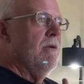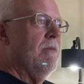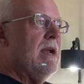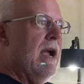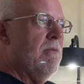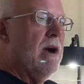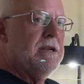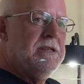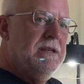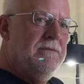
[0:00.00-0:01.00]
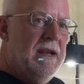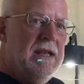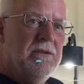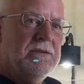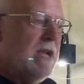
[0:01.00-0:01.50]
when I watch these
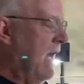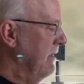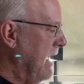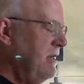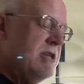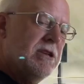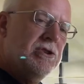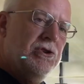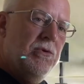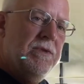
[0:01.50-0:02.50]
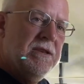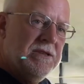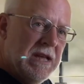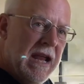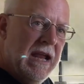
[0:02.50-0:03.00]
videos, they just do the
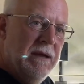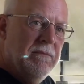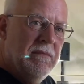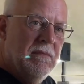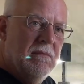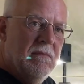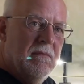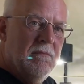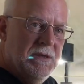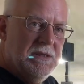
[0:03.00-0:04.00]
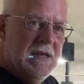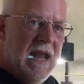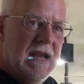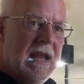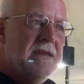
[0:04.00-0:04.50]
same
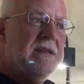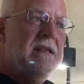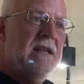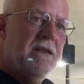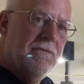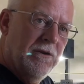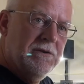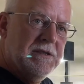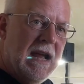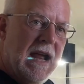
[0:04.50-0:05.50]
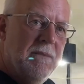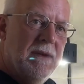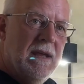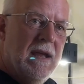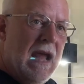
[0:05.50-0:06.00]
mistake as they did the first time
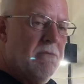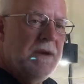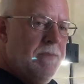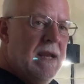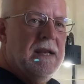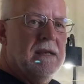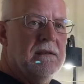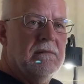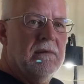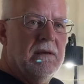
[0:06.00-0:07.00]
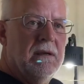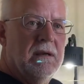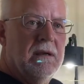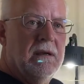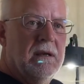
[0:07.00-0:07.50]
and repeat it.
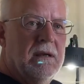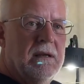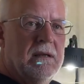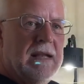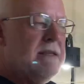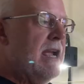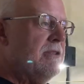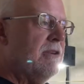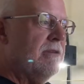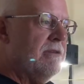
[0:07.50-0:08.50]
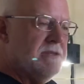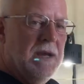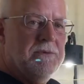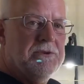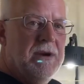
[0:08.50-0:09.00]
They take their
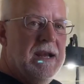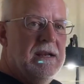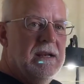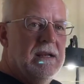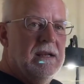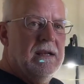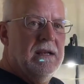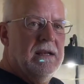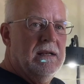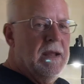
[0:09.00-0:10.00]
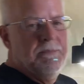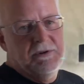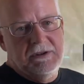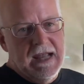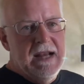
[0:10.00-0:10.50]
substrate, they
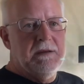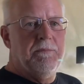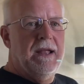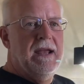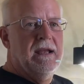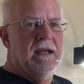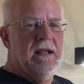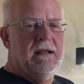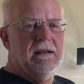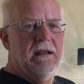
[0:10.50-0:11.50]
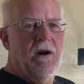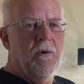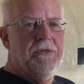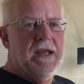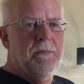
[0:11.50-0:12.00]
take the
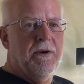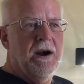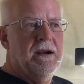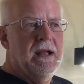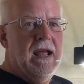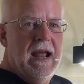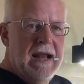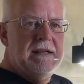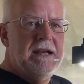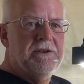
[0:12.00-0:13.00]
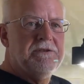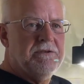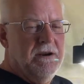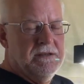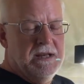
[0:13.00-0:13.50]
whole thing apart, and take their
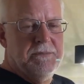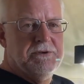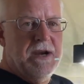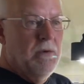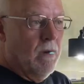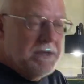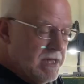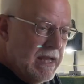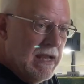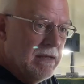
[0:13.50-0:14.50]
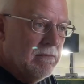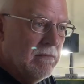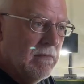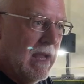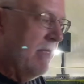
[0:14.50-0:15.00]
substrate once again
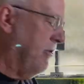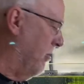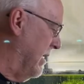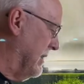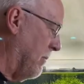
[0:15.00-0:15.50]
and throw it at the